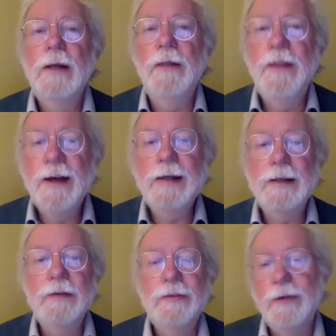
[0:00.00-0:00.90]
and
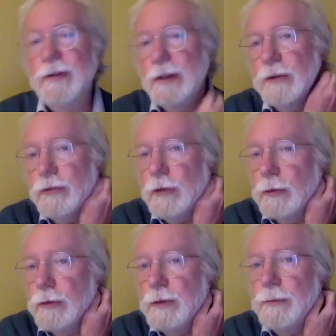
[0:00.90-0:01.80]
that is the thing that's
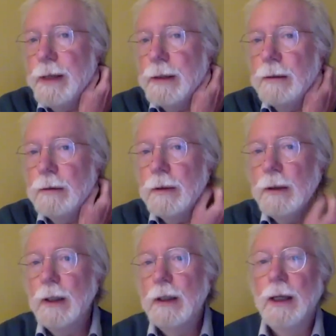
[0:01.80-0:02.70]
got derailed
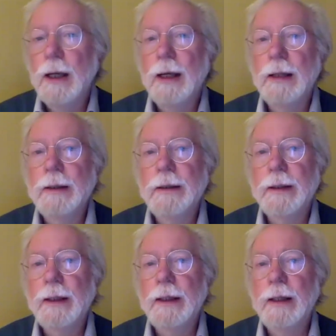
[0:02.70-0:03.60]
and
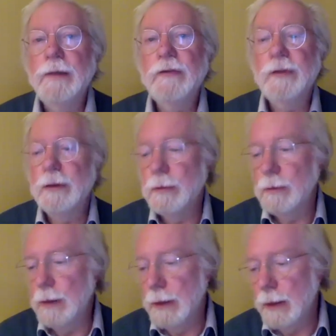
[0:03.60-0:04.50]
is so
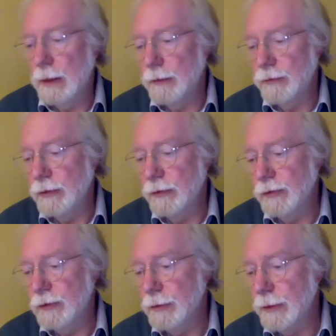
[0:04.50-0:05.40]

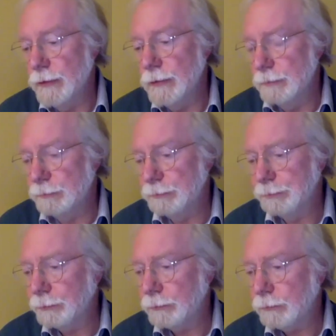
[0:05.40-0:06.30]
serious.
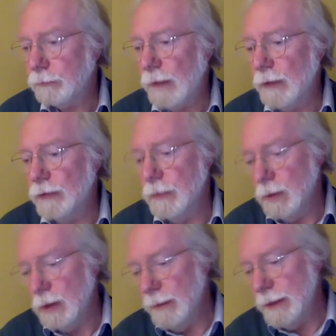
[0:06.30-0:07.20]
So
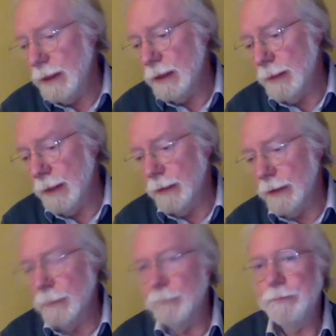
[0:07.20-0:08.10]
what can be done about
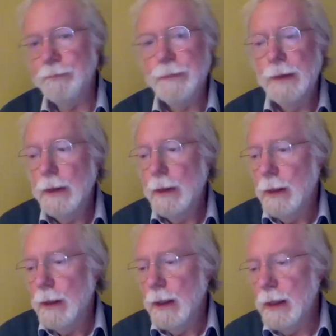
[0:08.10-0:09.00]
it?
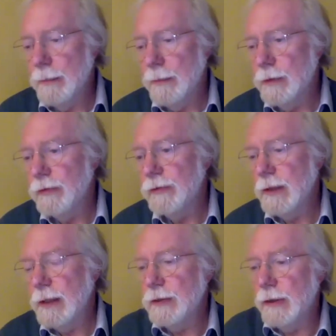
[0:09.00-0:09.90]
And I've got to
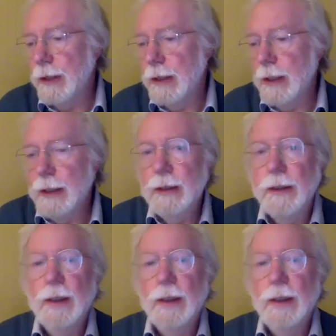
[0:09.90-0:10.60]
sketch a